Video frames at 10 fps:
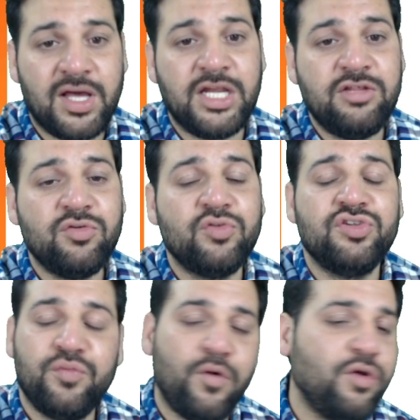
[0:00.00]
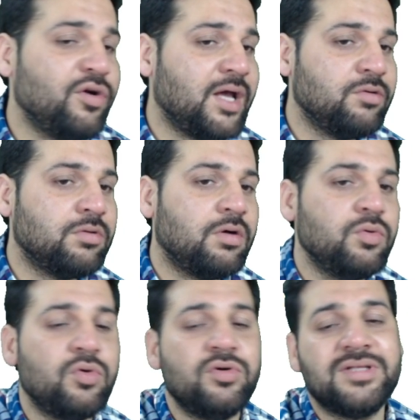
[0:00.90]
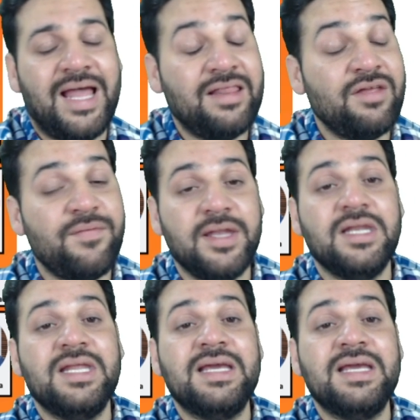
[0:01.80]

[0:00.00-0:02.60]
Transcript: resources, followed our notes, and they finally